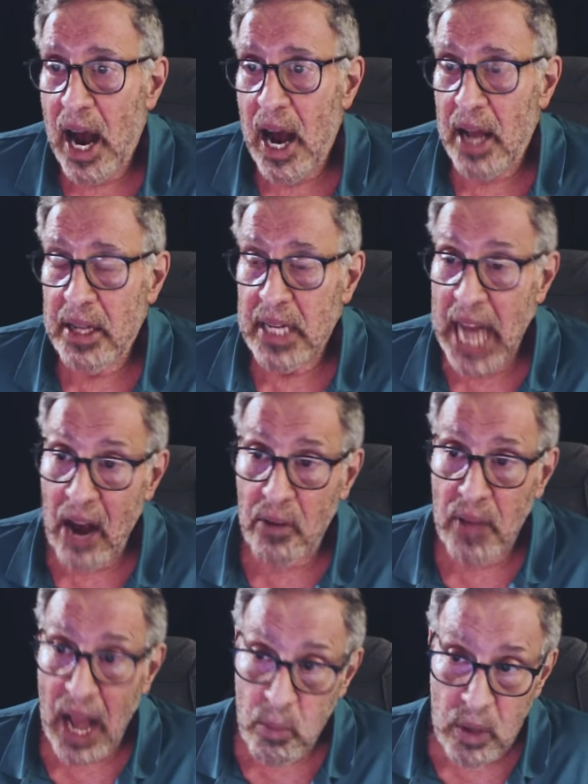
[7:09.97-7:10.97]
Uh,
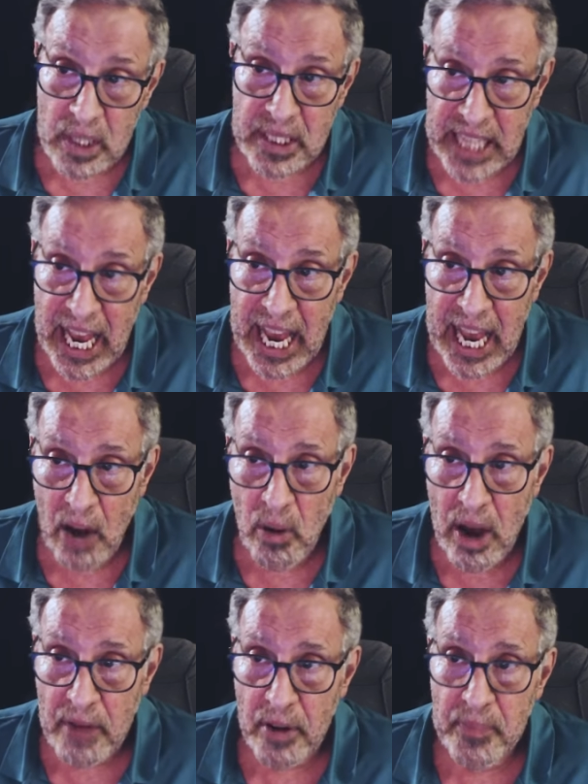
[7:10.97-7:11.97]
now, I will say,
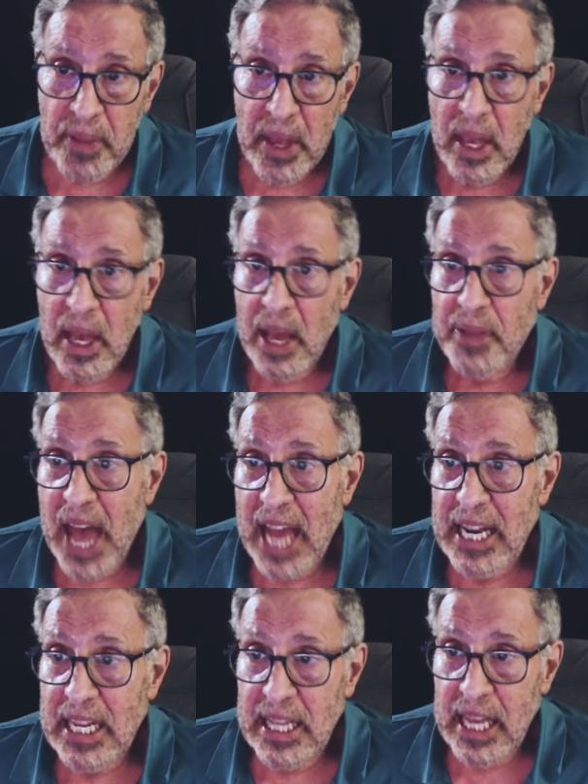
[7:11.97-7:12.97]
however,
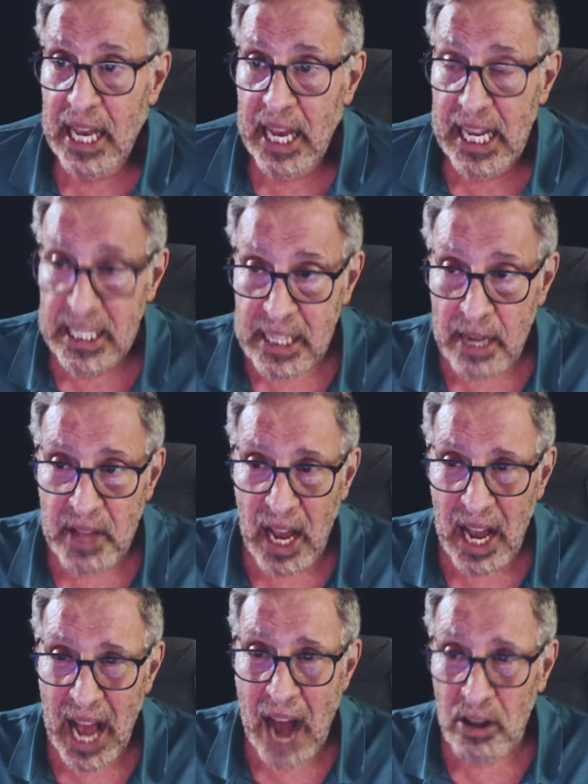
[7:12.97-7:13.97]
that it is an
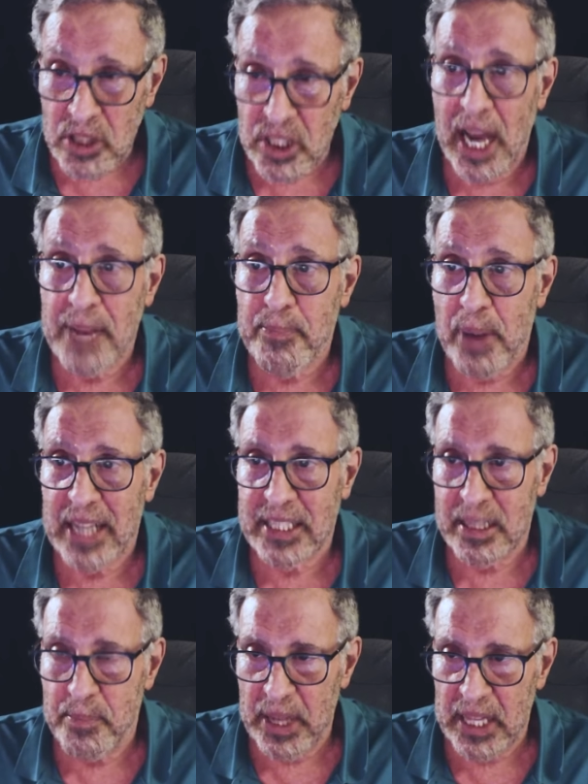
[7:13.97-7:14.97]
outside
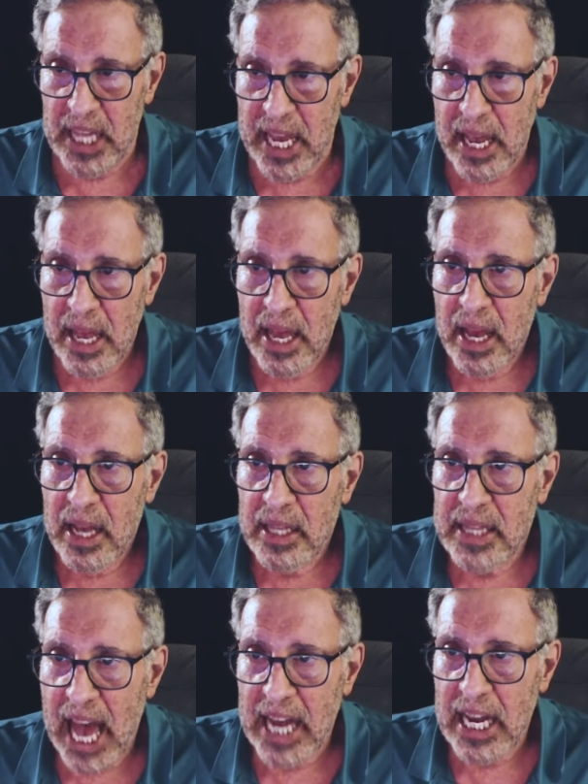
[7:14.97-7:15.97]
possibility
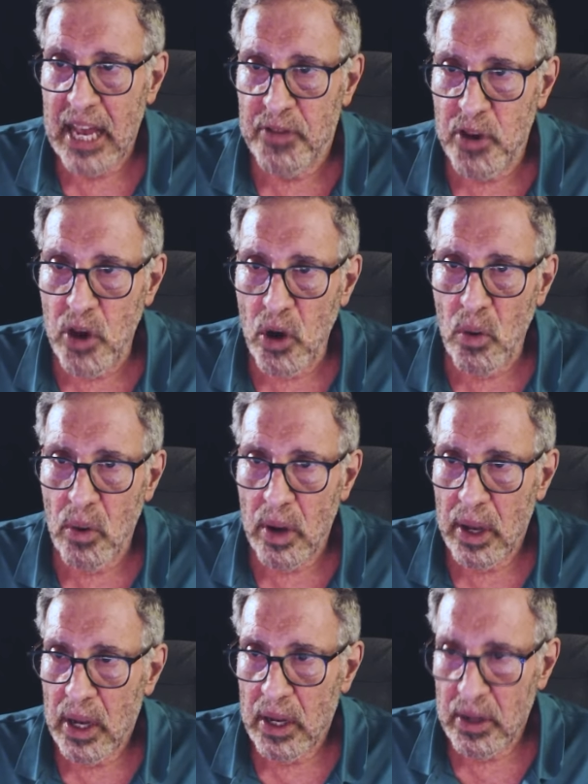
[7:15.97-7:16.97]
that if you
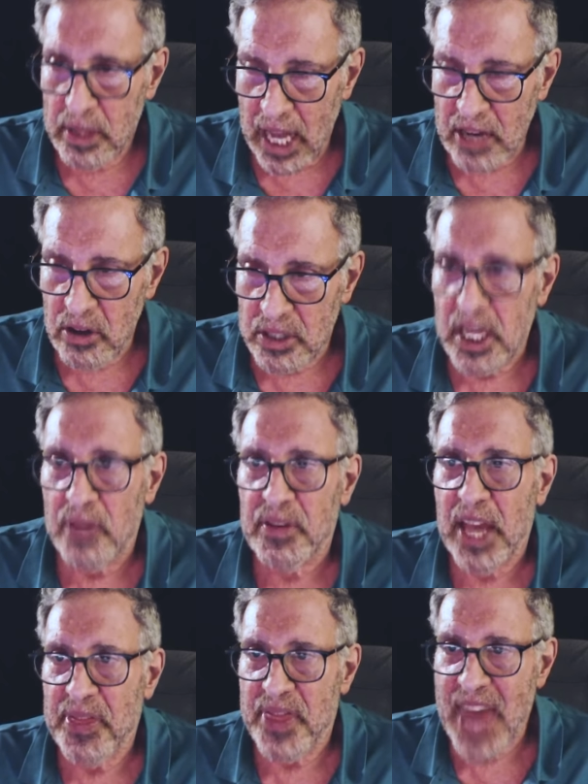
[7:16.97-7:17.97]
let
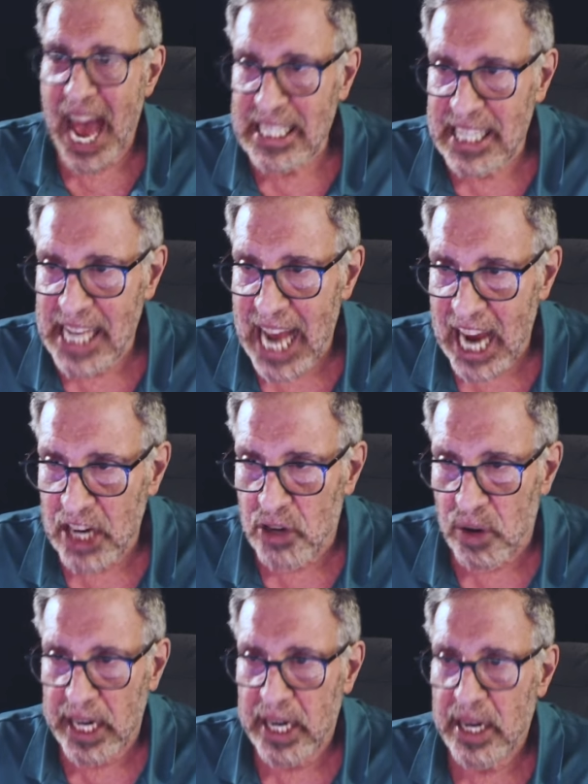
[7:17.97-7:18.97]
yourself get that
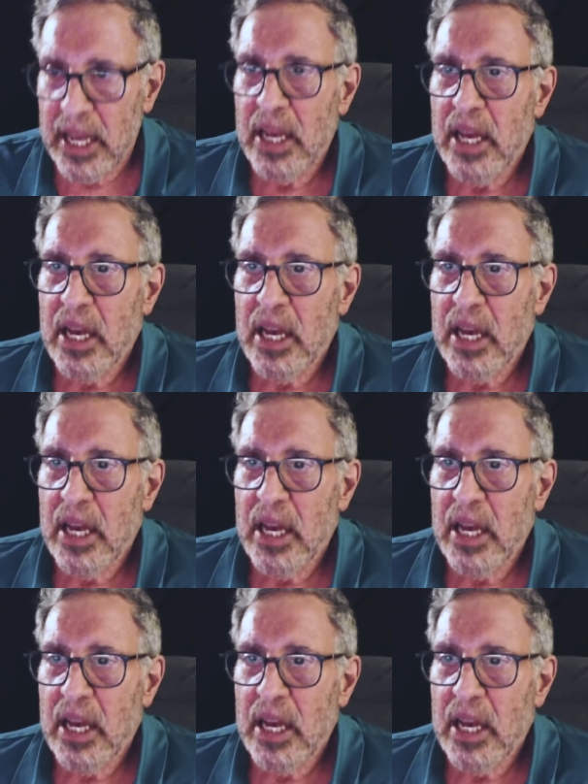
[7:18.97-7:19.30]
dehydrated,